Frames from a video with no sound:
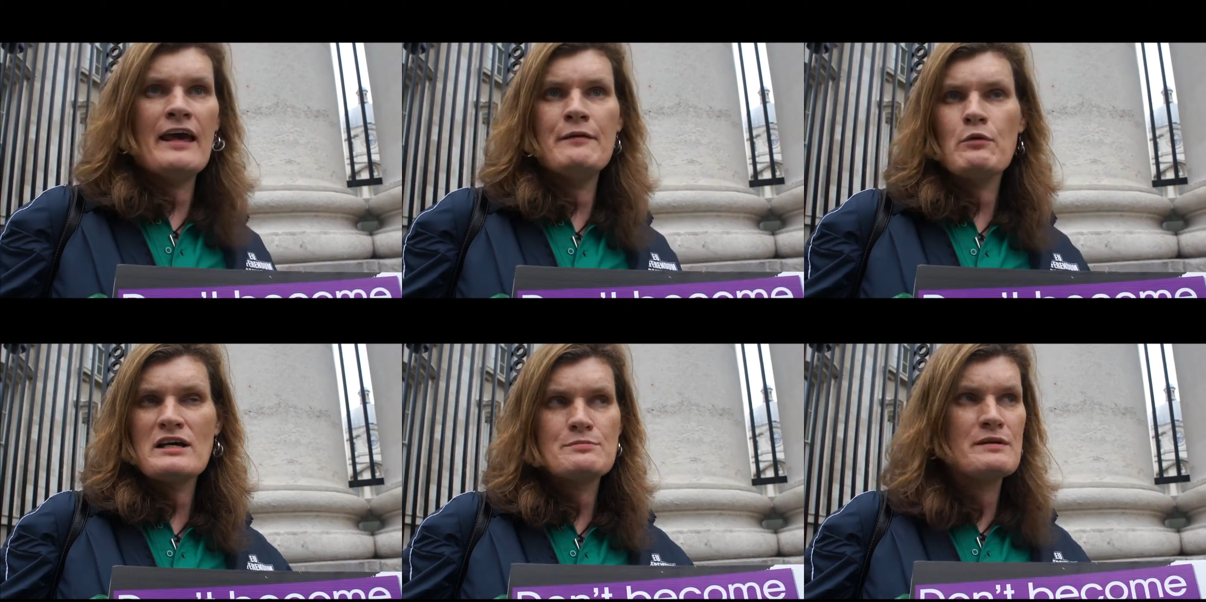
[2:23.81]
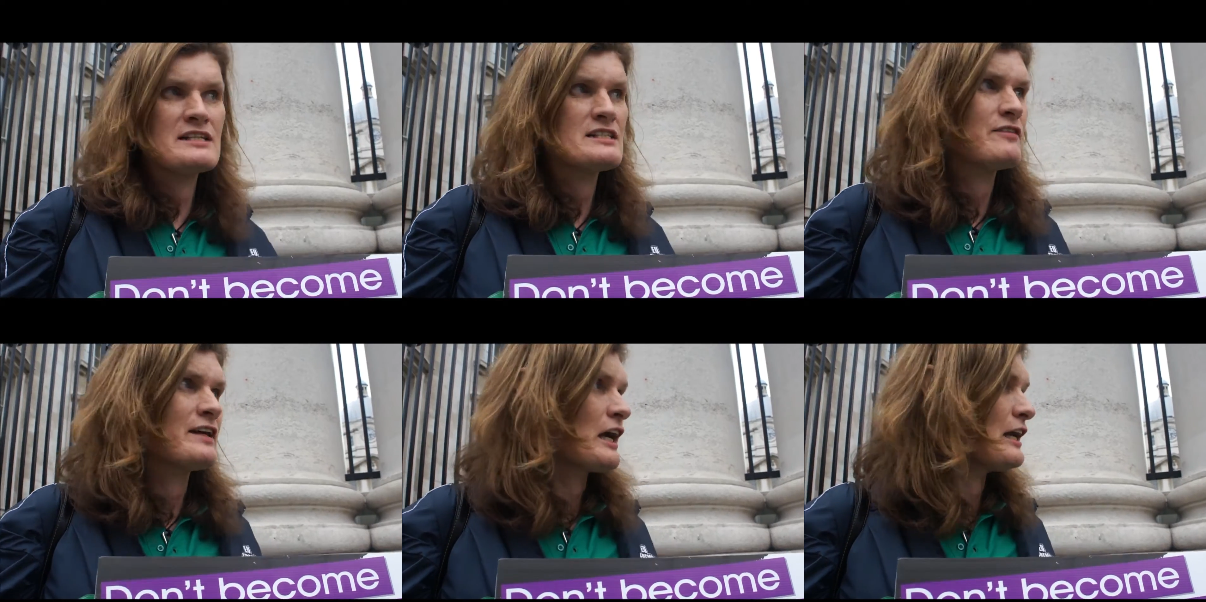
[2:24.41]
in
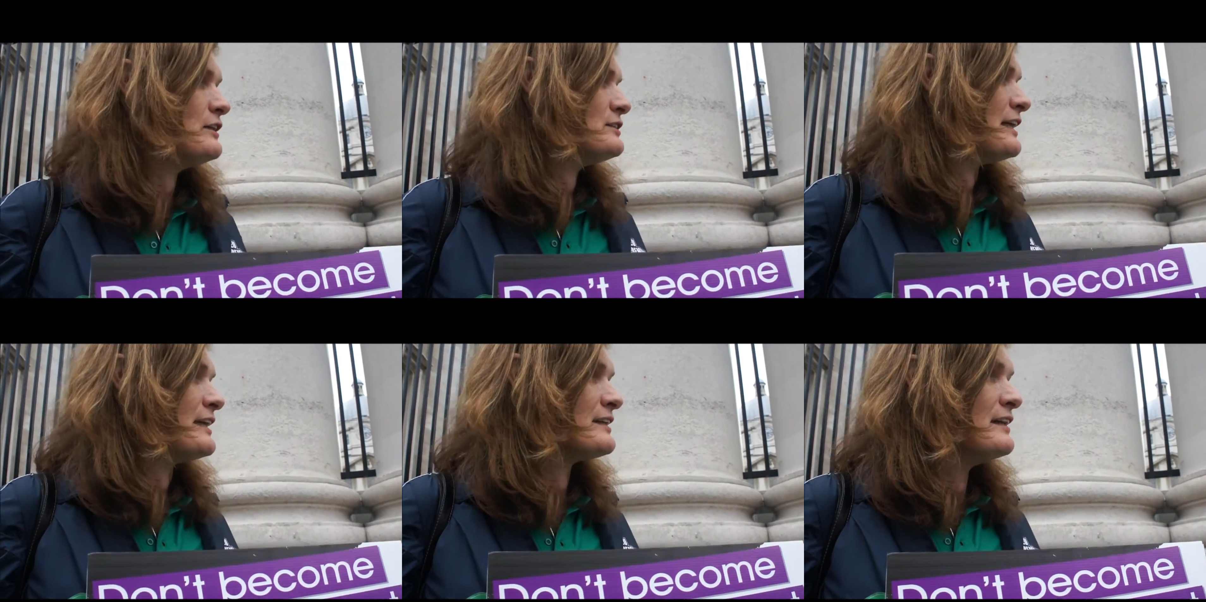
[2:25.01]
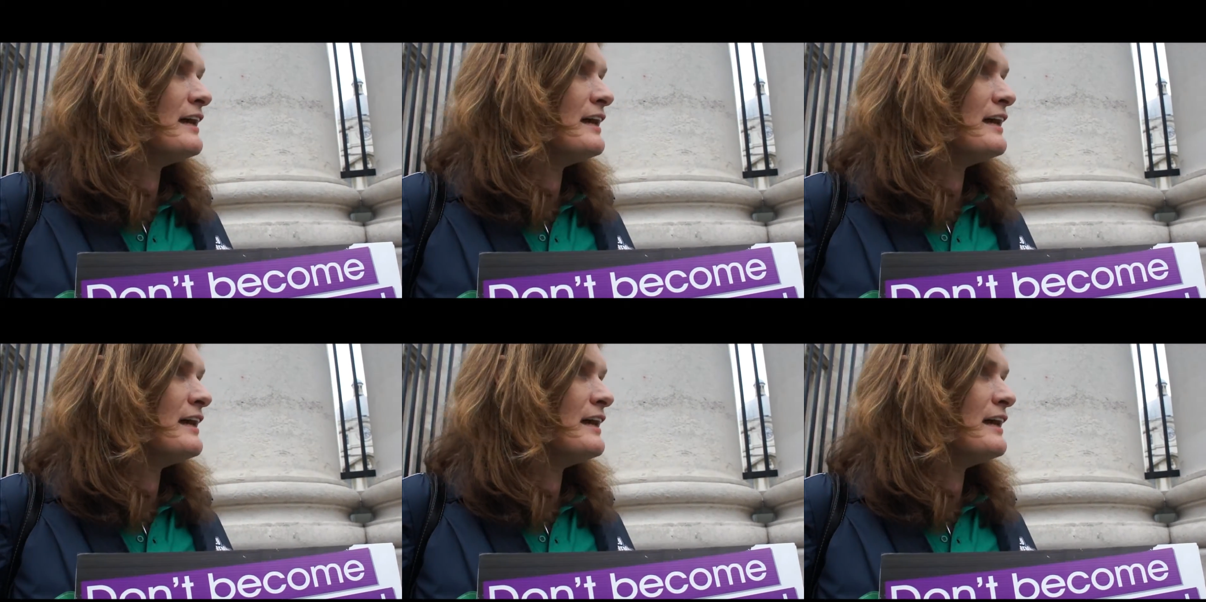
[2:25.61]
Westminster included,